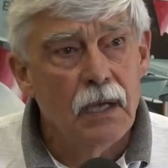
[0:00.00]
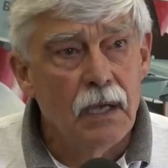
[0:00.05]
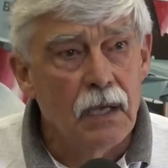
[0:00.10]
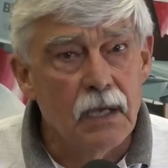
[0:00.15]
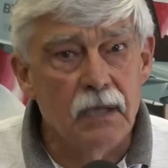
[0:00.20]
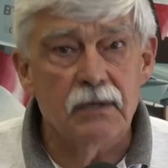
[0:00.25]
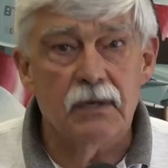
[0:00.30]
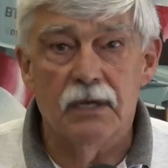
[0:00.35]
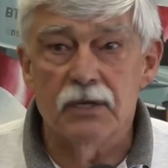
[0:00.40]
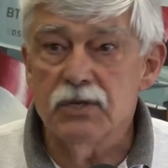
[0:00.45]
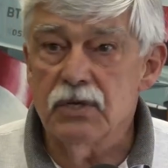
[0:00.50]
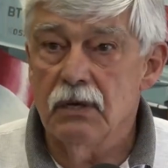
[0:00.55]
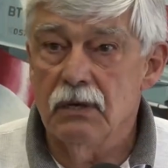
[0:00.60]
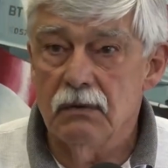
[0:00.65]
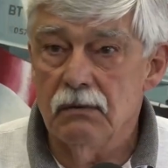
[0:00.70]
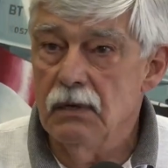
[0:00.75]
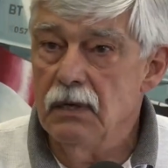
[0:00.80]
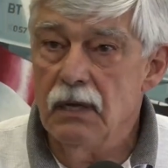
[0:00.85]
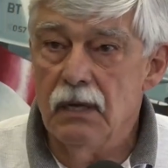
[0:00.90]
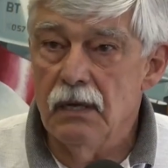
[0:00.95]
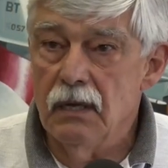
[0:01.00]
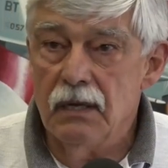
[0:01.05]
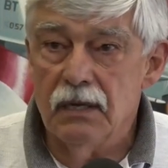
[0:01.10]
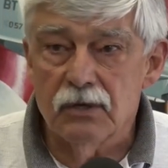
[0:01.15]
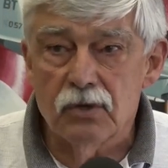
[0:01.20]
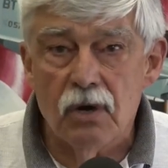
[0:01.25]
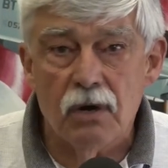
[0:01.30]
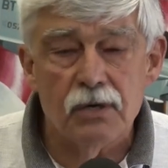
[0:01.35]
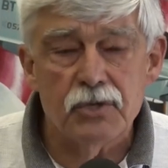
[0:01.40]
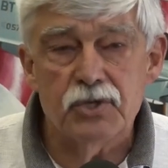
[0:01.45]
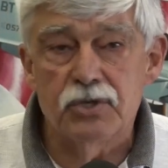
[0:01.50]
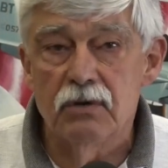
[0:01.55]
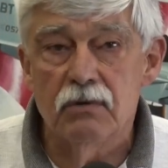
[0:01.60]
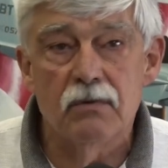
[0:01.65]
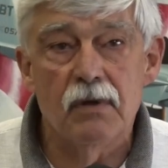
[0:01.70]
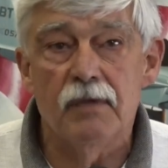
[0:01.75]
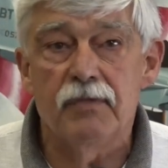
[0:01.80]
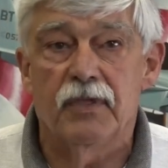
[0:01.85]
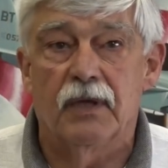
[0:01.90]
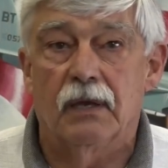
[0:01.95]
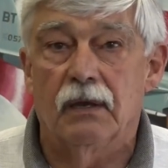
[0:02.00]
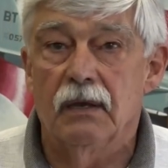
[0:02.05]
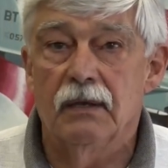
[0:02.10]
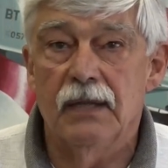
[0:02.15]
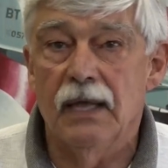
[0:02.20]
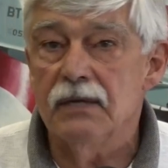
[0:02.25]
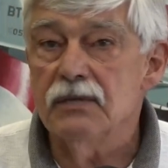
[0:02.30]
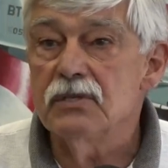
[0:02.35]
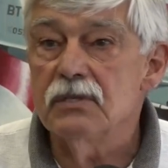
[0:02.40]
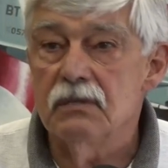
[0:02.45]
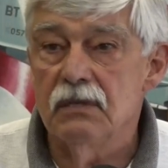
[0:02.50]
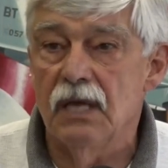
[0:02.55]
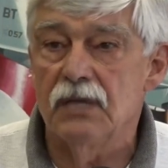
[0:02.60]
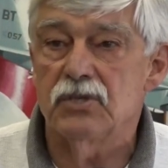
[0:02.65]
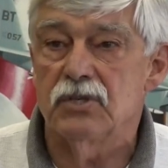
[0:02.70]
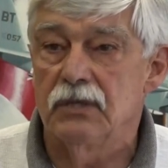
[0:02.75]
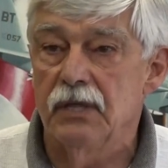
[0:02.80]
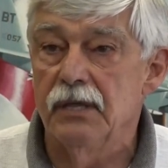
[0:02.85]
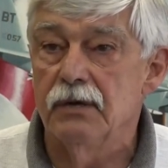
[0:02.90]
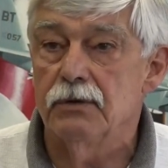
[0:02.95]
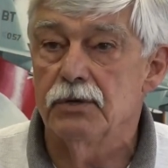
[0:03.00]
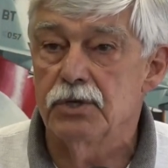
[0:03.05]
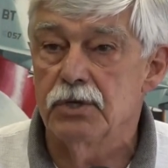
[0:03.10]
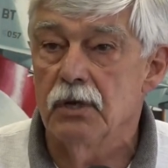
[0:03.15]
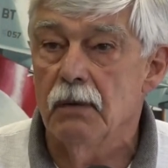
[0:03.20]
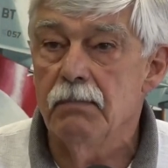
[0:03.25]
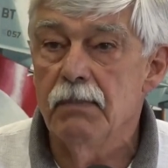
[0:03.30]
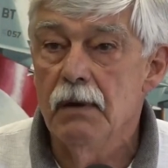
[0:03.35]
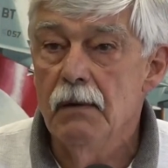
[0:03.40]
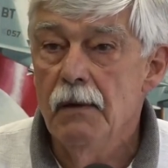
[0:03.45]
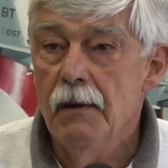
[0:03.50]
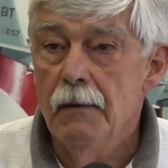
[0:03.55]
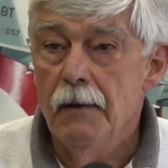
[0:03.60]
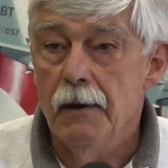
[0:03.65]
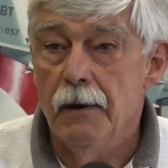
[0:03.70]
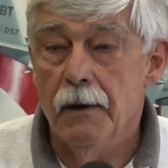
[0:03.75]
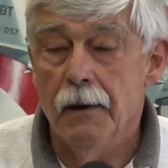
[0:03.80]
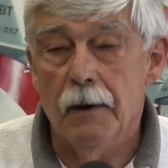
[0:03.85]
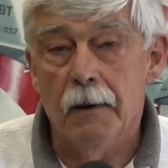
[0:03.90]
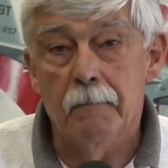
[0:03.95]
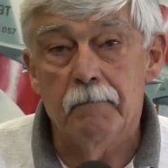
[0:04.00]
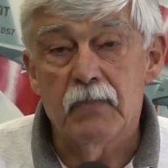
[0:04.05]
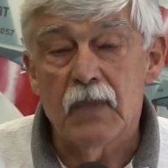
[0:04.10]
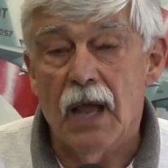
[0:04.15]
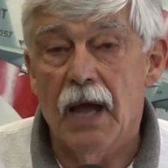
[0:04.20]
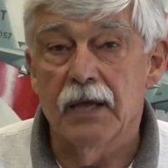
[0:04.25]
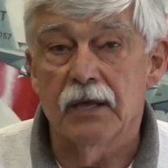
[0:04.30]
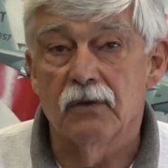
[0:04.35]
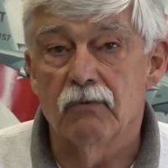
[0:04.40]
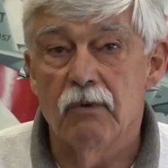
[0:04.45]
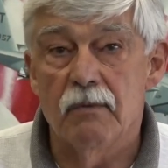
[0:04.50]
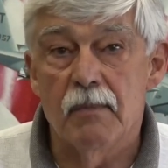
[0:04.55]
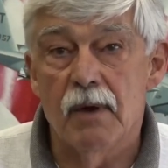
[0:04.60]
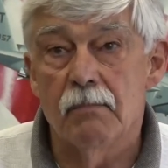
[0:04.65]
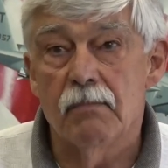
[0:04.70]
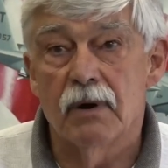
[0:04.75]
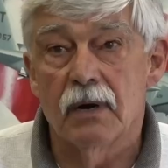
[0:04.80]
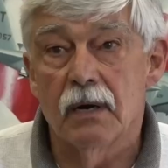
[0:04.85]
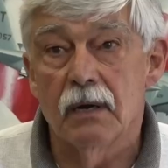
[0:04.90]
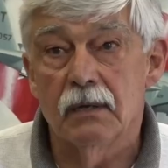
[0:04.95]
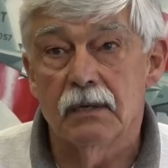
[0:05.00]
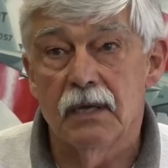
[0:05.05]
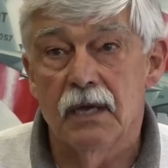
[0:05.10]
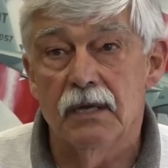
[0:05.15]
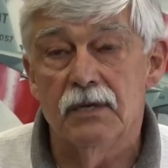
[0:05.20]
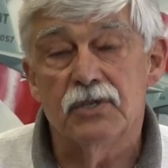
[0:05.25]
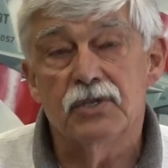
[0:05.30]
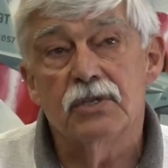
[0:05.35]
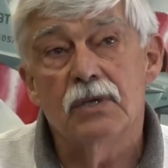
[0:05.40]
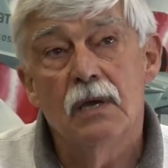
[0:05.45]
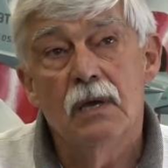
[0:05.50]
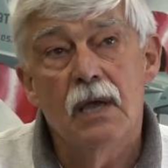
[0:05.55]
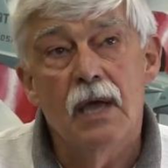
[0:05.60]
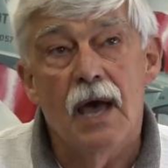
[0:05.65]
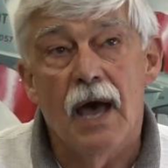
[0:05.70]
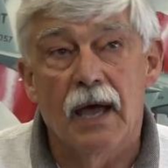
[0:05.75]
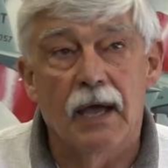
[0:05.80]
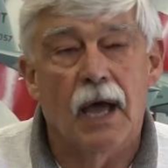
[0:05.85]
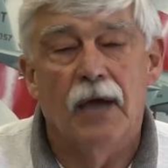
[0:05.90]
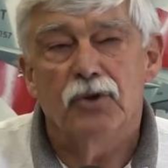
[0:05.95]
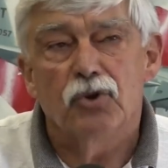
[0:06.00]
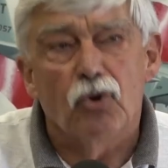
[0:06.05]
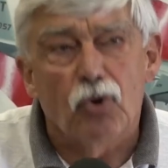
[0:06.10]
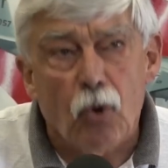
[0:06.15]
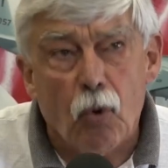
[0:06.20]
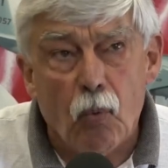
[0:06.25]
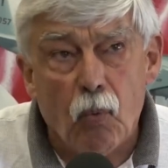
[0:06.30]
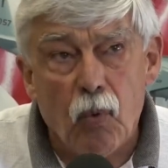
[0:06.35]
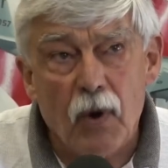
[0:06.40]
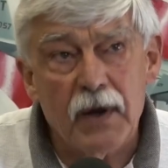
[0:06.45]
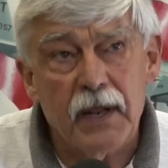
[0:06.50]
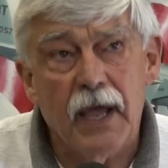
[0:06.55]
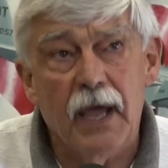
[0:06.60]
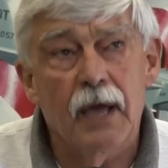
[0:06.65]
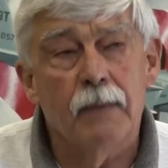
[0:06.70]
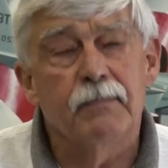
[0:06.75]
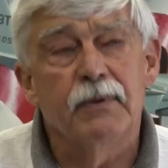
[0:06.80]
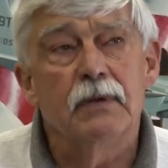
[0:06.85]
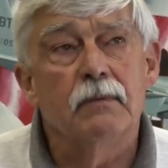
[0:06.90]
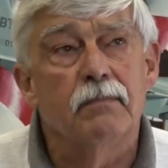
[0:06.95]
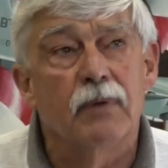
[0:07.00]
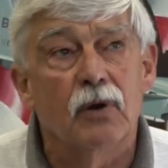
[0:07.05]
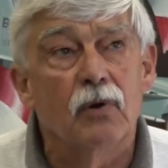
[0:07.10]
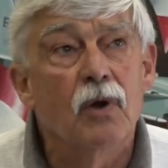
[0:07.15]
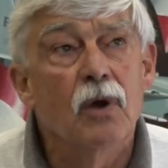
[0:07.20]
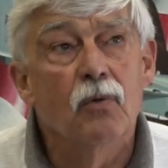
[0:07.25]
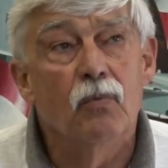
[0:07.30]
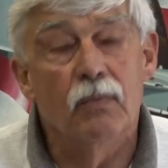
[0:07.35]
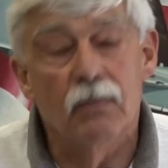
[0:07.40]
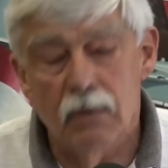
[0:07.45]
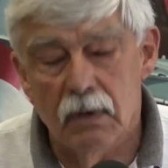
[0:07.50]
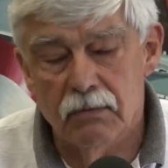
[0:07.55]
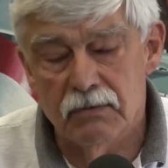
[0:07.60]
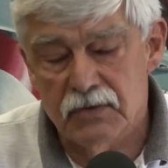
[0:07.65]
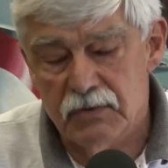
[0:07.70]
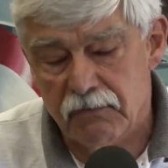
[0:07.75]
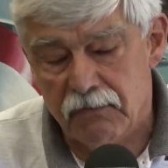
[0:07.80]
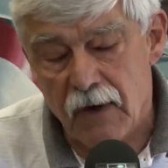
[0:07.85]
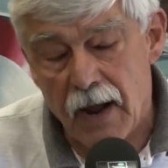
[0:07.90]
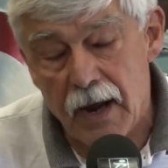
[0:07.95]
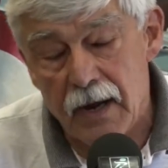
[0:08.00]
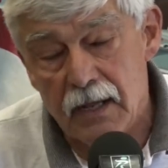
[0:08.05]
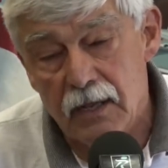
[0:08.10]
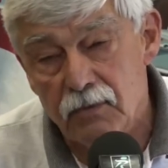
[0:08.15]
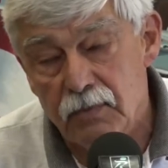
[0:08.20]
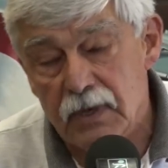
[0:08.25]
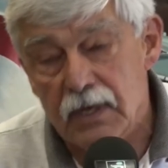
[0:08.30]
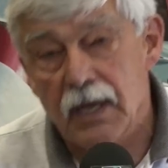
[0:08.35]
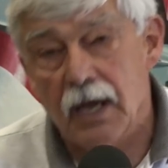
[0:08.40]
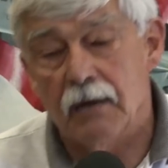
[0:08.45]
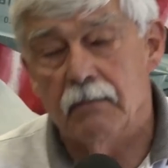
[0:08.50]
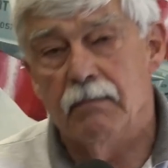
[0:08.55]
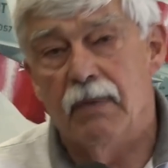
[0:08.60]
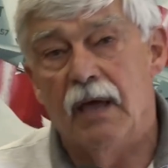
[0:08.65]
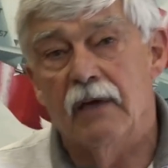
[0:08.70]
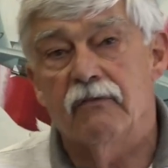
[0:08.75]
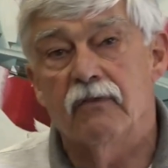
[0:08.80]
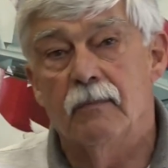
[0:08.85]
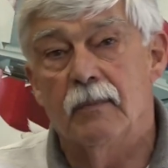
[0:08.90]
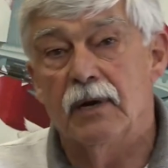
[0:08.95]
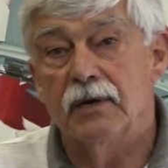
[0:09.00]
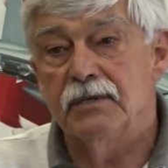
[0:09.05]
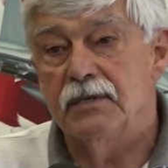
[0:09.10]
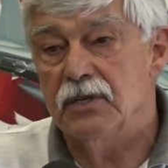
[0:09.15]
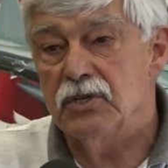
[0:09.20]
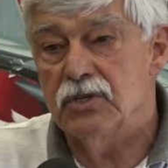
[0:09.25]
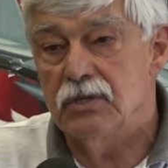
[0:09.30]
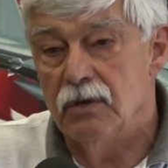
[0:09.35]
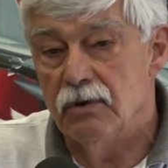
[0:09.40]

it costs you nothing, and that's leadership. I can remember a case, I don't know what happened, but it was Friday. We'd gotten back from our test